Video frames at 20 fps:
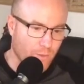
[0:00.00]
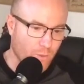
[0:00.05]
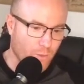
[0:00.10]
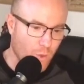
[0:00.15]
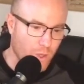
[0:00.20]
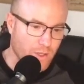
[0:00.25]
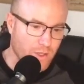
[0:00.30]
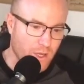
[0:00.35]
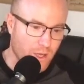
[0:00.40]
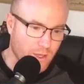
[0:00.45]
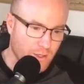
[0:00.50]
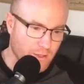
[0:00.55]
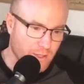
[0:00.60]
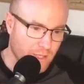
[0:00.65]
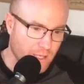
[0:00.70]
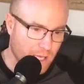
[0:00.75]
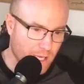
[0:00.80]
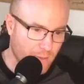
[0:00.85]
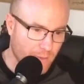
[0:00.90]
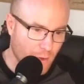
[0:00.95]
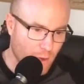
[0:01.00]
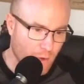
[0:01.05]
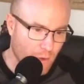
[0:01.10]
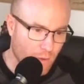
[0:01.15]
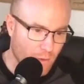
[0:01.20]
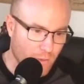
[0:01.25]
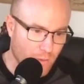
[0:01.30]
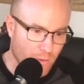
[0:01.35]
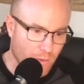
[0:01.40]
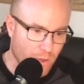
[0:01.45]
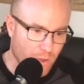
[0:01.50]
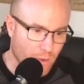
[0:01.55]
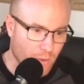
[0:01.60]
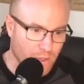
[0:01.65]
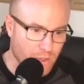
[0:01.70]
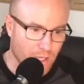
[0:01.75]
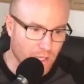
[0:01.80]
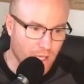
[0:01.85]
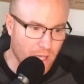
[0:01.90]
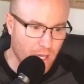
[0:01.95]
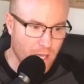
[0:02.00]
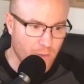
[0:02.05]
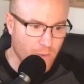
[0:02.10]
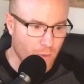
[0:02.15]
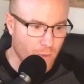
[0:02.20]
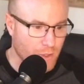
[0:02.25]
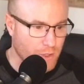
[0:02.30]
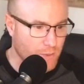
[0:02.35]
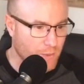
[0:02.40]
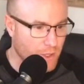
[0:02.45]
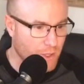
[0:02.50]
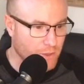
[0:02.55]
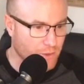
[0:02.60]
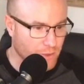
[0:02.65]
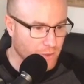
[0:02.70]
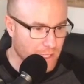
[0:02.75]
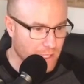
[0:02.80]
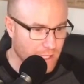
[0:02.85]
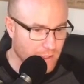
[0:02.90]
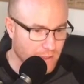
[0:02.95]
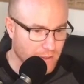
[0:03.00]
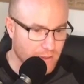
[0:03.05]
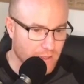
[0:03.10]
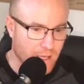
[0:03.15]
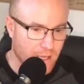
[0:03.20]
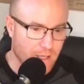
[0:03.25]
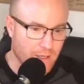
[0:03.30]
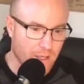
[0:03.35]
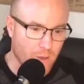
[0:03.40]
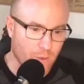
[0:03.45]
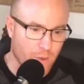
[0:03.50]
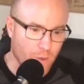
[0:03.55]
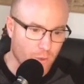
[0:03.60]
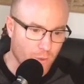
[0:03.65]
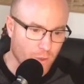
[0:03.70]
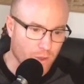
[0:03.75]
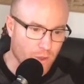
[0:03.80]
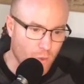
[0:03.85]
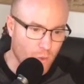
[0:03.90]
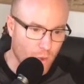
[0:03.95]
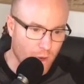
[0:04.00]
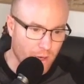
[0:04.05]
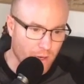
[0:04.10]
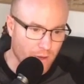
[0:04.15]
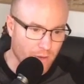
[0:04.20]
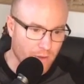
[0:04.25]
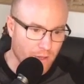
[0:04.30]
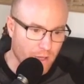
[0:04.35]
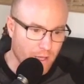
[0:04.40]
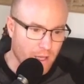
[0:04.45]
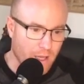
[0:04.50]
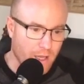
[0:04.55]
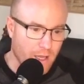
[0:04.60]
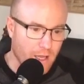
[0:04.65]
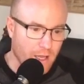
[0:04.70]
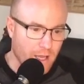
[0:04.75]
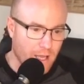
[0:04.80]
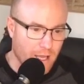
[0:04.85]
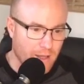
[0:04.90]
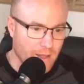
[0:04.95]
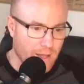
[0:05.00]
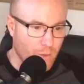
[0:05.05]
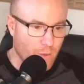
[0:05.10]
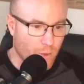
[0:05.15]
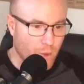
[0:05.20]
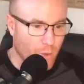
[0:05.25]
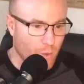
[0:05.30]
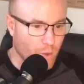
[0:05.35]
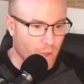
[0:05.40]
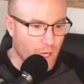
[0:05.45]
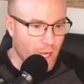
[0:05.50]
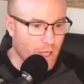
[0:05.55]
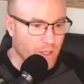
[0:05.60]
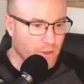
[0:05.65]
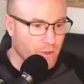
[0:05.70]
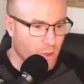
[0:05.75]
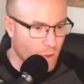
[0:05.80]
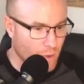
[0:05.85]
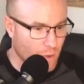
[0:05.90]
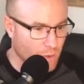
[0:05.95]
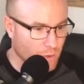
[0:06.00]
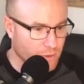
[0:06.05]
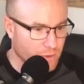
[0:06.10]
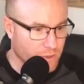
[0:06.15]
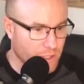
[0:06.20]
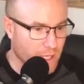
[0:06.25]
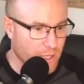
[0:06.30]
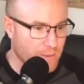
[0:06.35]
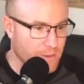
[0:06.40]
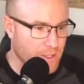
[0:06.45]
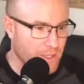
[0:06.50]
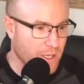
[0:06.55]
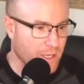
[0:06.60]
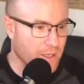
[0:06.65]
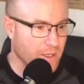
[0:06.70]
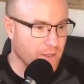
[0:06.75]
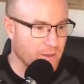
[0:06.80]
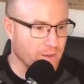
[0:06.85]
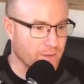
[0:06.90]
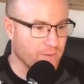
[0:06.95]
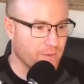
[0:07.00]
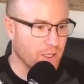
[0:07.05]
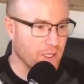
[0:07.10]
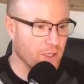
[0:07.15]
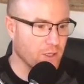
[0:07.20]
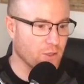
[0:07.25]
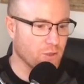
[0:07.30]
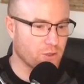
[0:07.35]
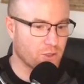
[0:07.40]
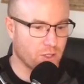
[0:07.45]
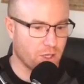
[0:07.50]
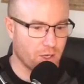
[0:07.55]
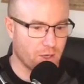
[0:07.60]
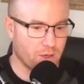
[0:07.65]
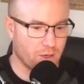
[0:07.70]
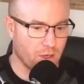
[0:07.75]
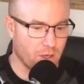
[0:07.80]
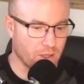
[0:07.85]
Once Huxley came home, there was a lot more special needs that we weren't aware of and that we were not told, James said in a video shared on